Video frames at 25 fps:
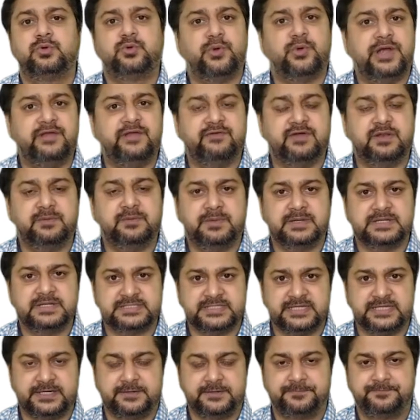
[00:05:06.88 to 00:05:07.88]

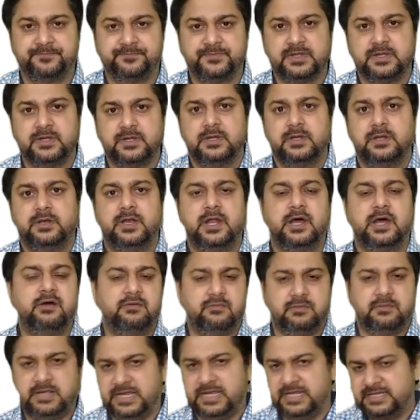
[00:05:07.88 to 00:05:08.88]
21%.
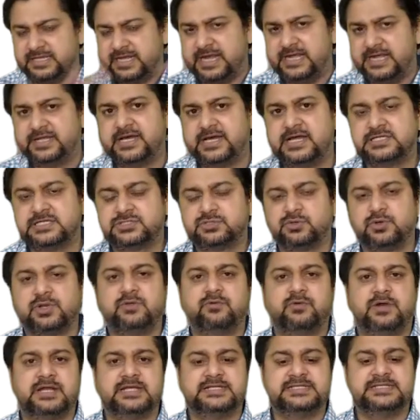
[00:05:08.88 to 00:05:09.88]
Now, in the entire
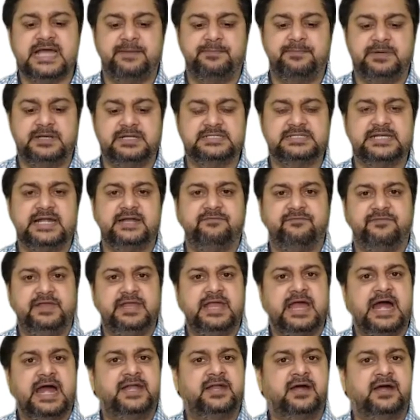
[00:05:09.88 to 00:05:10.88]
story, what has happened is that
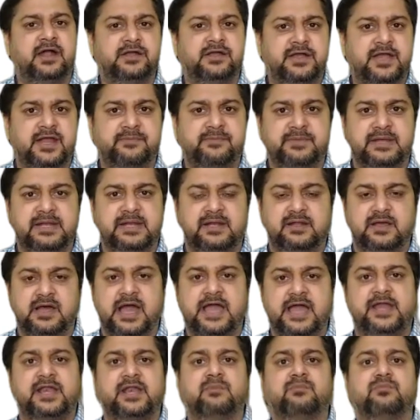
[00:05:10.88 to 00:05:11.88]
we had 100 ml.
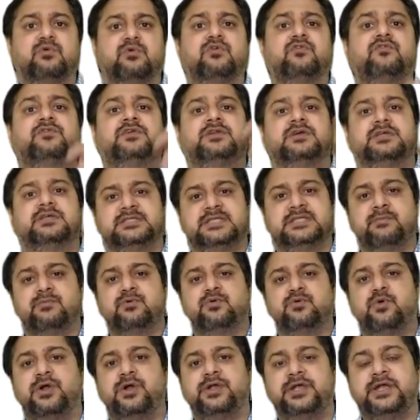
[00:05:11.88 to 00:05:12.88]
I removed
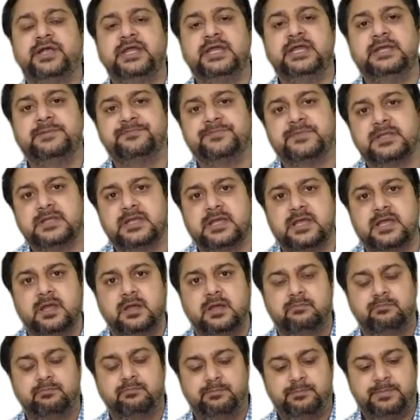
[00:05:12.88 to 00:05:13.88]
some quantity.
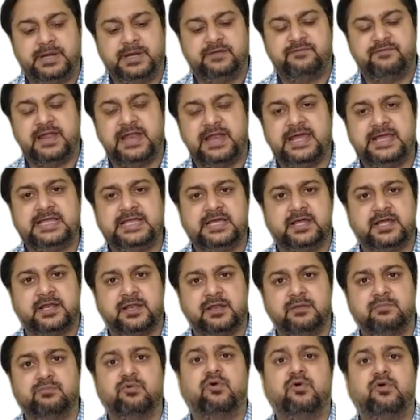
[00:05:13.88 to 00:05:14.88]
But when I
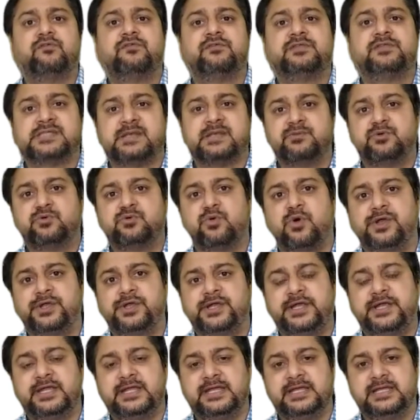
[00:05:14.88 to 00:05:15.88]
removed some
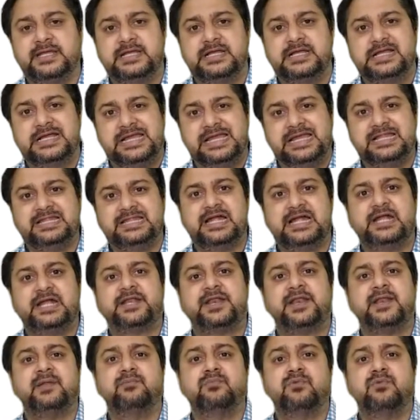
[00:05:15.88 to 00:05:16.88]
quantity, in
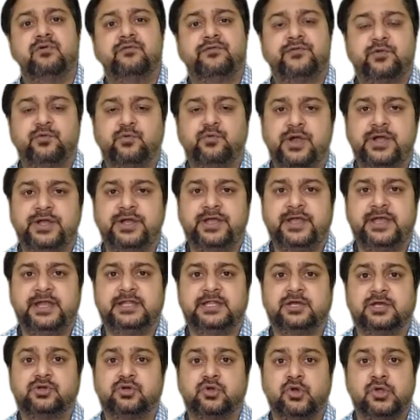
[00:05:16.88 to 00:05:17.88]
that removed
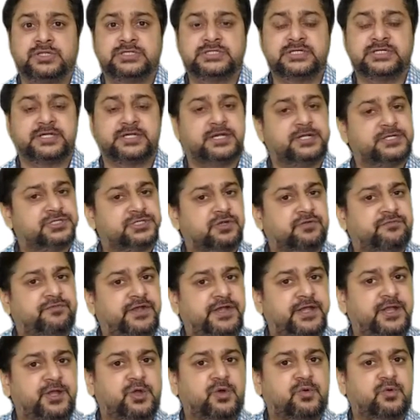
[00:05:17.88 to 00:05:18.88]
quantity, the concentration of
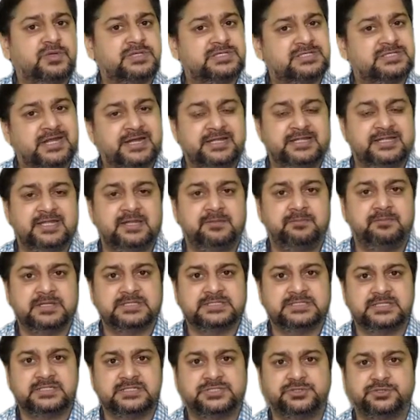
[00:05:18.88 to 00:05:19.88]
indigo was 33%.
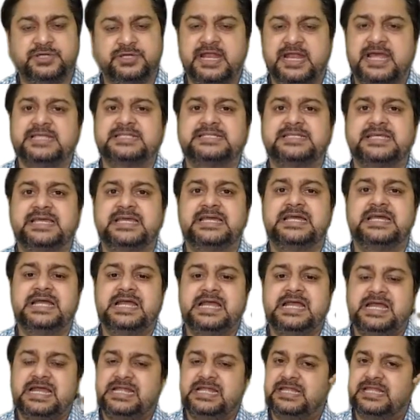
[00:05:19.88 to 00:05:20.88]
So can I say
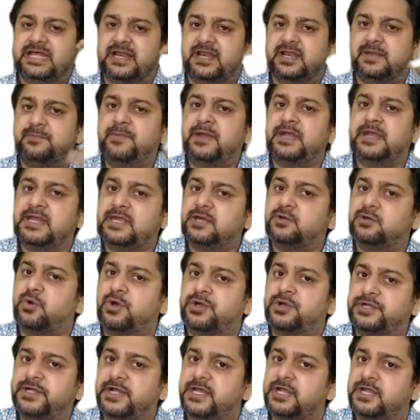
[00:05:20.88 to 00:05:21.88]
in the remaining
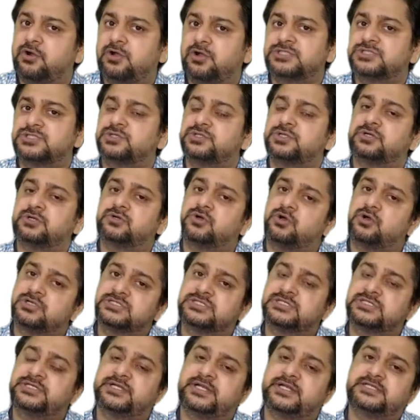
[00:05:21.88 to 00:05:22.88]
quantity also, the
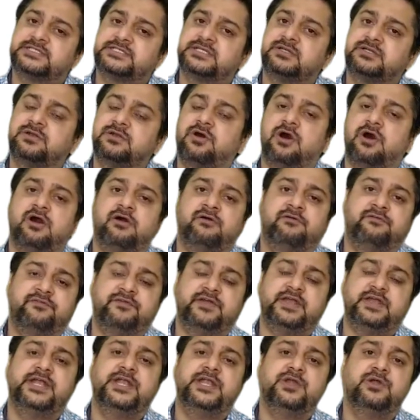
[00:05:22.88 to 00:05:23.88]
concentration of
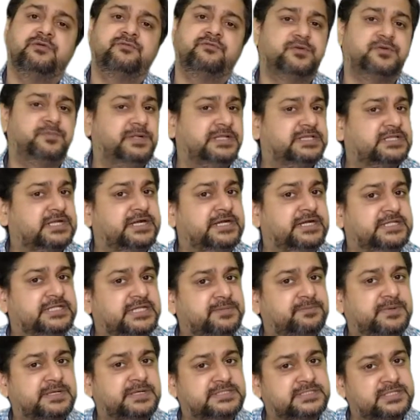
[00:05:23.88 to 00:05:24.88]
indigo would be
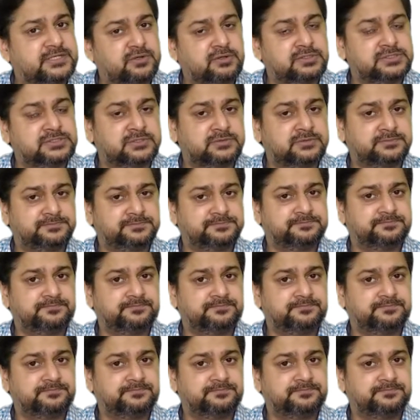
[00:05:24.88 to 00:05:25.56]
33% also?